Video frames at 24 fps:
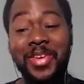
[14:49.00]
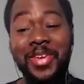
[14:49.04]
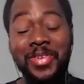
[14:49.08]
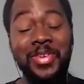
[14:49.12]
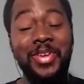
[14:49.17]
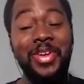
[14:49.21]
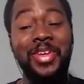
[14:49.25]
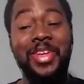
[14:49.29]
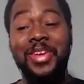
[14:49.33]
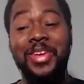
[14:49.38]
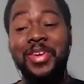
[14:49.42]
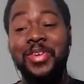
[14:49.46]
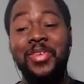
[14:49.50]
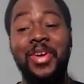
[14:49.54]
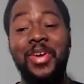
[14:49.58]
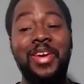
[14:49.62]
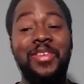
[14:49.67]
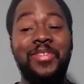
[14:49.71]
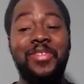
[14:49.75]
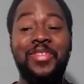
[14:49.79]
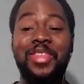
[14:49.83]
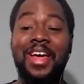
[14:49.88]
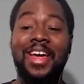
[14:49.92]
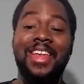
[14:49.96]
you're looking
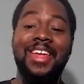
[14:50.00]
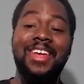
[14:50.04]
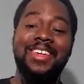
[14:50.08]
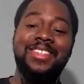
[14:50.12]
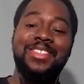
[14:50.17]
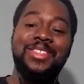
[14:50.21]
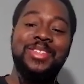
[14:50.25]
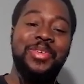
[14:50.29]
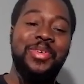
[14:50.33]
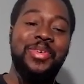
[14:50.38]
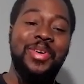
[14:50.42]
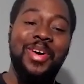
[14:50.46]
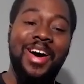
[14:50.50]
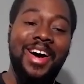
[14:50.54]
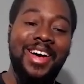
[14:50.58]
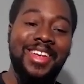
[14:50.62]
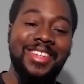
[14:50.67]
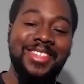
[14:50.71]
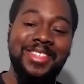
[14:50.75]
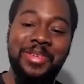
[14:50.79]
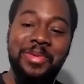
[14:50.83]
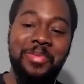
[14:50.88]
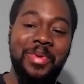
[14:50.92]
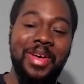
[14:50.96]
great for that age. So
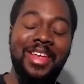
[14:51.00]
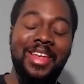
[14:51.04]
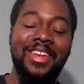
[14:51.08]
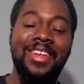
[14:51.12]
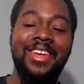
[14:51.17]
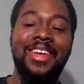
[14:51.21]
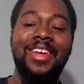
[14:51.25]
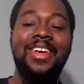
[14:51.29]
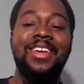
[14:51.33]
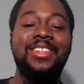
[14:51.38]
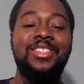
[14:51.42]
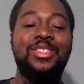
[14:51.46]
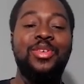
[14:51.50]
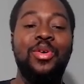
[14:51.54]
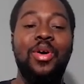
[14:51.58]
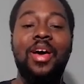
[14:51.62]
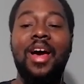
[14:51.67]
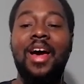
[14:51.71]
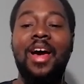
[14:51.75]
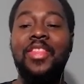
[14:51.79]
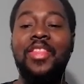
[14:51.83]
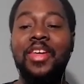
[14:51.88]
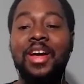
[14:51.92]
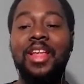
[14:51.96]
awesome, man. So
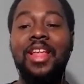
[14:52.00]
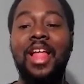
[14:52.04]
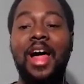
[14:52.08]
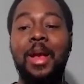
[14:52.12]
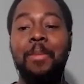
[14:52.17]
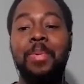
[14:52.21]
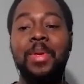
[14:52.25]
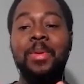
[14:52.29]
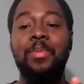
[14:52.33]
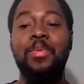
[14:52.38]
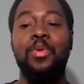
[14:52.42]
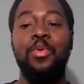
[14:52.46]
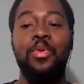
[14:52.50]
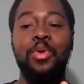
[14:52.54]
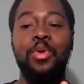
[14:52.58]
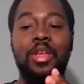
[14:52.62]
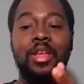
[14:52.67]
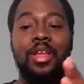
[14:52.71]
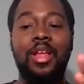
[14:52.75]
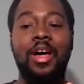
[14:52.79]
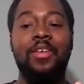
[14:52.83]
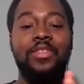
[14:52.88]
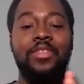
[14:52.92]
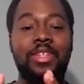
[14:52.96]
I, I, think a lot of people would
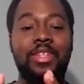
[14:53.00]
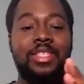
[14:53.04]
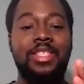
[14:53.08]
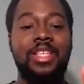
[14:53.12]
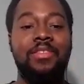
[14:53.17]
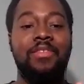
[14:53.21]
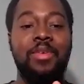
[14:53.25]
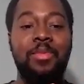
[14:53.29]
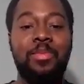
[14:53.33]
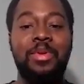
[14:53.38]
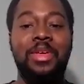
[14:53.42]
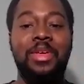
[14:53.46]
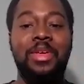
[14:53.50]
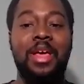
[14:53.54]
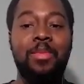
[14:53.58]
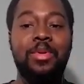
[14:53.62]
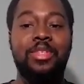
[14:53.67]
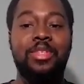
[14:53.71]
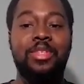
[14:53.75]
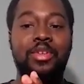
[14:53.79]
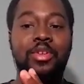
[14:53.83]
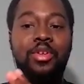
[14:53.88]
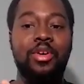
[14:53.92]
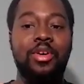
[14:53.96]
love just even being
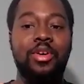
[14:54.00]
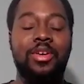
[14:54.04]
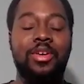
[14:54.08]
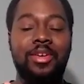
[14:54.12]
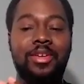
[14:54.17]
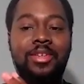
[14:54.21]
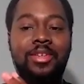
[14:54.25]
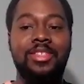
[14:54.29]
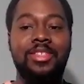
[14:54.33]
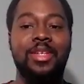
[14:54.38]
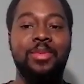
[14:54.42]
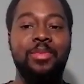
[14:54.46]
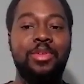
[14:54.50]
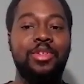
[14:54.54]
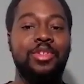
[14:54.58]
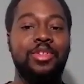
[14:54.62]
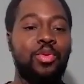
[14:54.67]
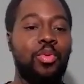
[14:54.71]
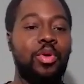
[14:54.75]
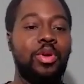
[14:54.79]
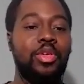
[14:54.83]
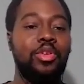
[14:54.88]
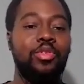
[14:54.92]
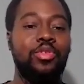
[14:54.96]
able to look similar
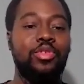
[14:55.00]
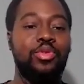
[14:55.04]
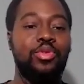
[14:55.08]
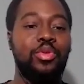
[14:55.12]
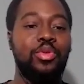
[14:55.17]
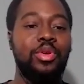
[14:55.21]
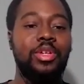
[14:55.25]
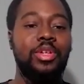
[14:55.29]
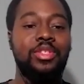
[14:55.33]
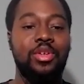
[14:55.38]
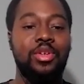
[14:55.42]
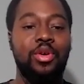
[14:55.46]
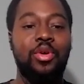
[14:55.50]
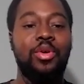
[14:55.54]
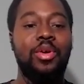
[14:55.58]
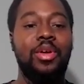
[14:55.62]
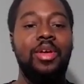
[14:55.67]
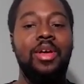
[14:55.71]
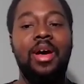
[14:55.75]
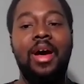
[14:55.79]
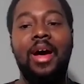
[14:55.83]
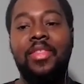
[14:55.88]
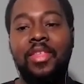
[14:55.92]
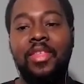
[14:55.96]
to what you're doing. So
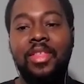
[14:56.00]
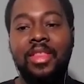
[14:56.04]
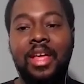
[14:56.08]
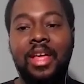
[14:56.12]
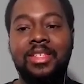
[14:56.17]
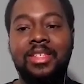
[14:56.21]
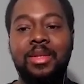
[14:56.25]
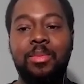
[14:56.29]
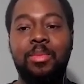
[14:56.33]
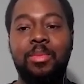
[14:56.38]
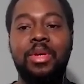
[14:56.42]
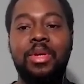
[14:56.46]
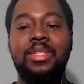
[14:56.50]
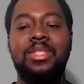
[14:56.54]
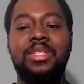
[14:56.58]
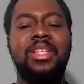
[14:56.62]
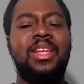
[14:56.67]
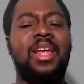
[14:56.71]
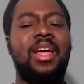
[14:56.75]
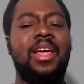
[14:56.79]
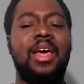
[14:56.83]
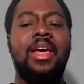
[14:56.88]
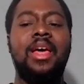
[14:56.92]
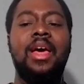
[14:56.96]
I think that's amazing.
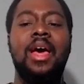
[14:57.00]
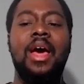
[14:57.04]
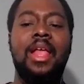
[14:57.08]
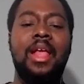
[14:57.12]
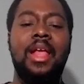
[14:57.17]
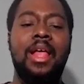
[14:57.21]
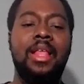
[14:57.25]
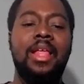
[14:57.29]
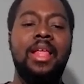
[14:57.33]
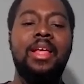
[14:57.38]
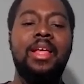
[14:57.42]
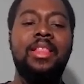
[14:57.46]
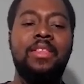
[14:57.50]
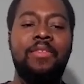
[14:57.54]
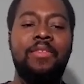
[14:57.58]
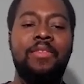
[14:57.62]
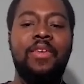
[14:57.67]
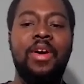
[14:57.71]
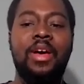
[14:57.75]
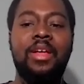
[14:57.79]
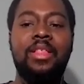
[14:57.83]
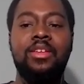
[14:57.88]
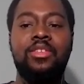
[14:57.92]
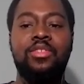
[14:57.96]
I, and I like the
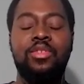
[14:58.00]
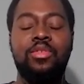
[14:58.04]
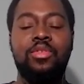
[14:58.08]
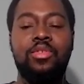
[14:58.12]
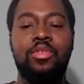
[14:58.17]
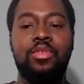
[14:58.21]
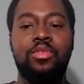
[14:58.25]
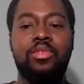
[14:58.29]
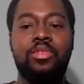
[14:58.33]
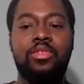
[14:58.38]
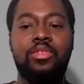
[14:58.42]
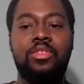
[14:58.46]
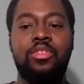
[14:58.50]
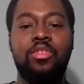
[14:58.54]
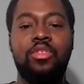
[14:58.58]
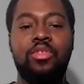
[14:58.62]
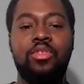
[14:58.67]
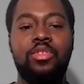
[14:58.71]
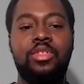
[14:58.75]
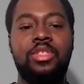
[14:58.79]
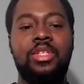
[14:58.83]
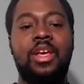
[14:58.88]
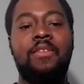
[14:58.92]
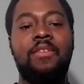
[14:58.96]
fact that you're, you're, you're
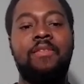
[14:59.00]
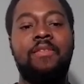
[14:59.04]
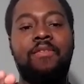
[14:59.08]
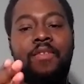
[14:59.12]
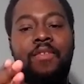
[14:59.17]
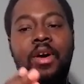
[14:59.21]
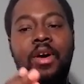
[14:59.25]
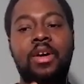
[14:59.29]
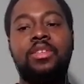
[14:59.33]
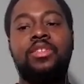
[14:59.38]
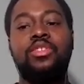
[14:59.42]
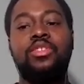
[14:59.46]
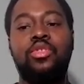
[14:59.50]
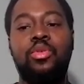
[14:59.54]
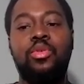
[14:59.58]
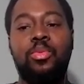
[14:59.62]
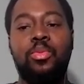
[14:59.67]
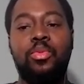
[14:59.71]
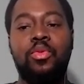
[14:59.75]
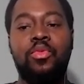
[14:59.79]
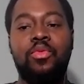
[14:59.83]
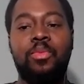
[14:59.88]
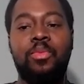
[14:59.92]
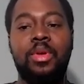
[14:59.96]
saying functional
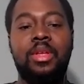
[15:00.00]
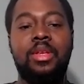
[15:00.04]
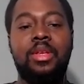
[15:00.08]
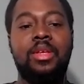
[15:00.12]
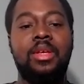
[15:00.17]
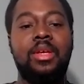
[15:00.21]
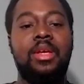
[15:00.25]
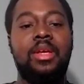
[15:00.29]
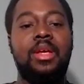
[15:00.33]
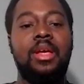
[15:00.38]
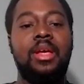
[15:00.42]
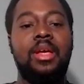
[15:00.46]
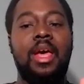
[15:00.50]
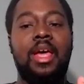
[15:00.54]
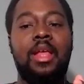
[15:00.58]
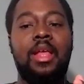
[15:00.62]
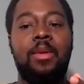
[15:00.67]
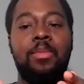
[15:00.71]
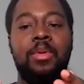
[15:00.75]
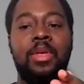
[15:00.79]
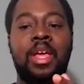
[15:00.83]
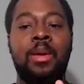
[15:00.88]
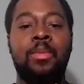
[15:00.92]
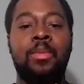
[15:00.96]
movement and being